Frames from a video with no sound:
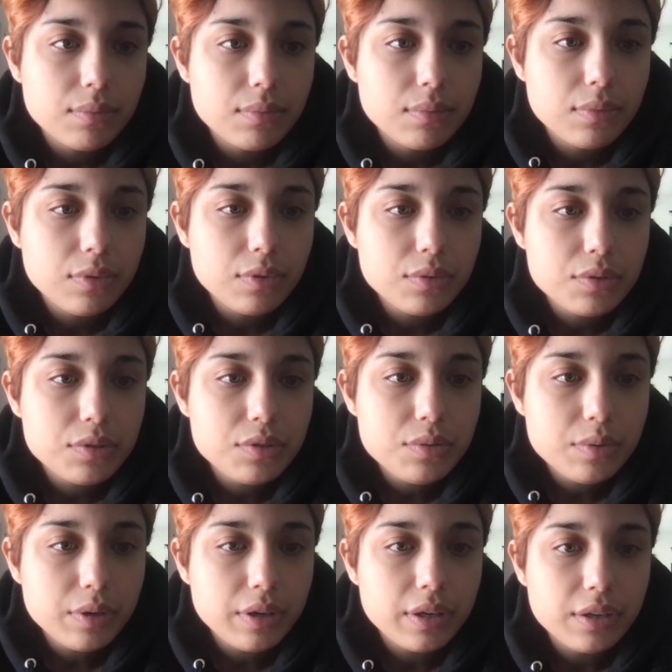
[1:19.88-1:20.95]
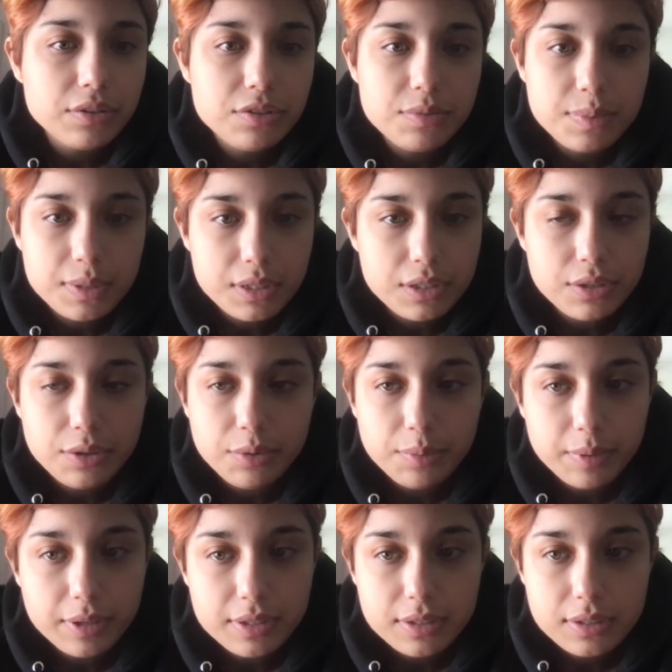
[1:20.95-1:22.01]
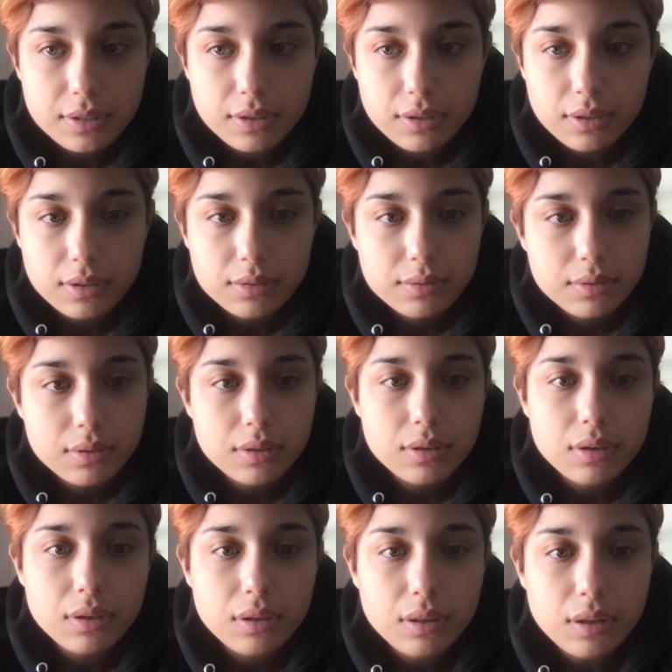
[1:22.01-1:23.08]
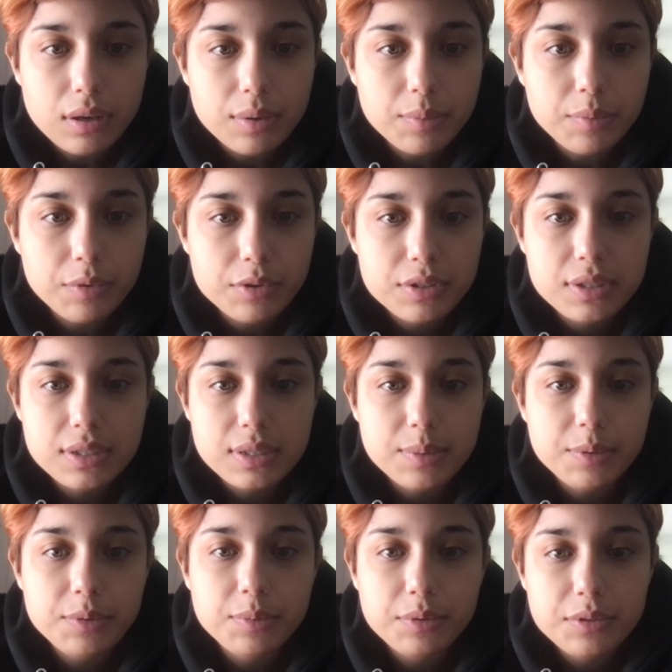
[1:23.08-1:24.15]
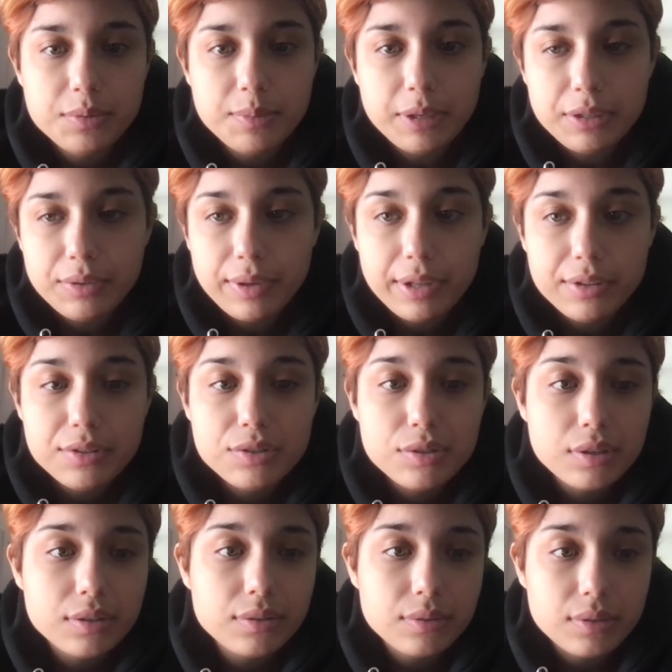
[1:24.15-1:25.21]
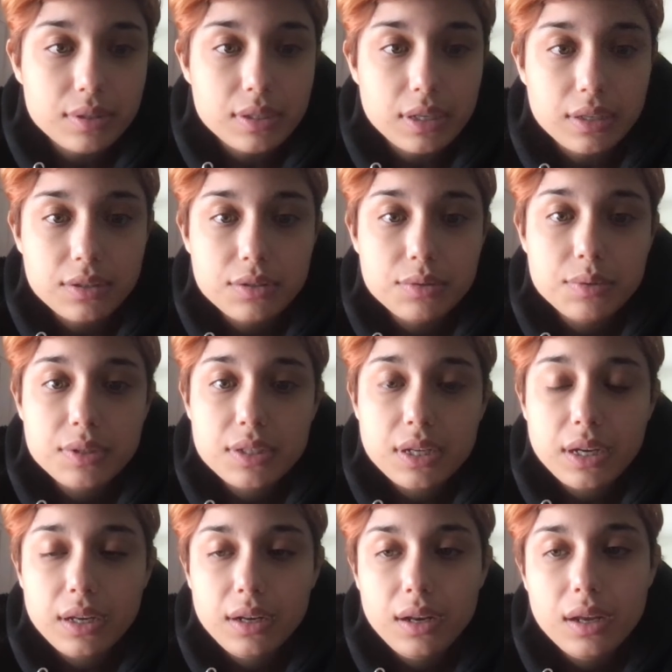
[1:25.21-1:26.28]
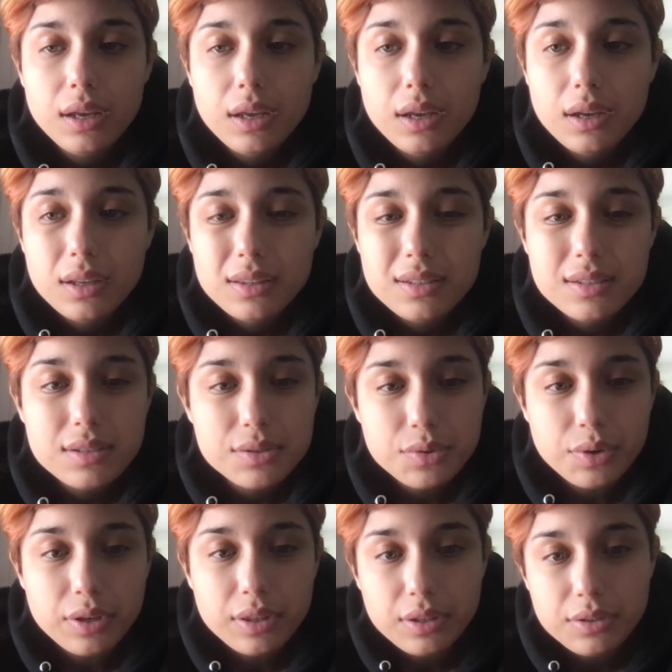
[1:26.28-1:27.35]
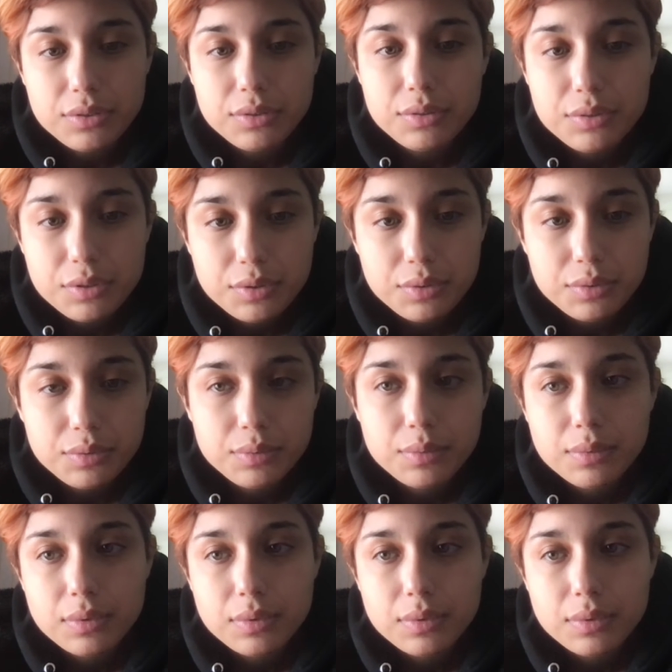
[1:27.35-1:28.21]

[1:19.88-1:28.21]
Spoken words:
those who are LGBTQ+ are a lot more susceptible to mental health struggles and suicide. This is greatly due to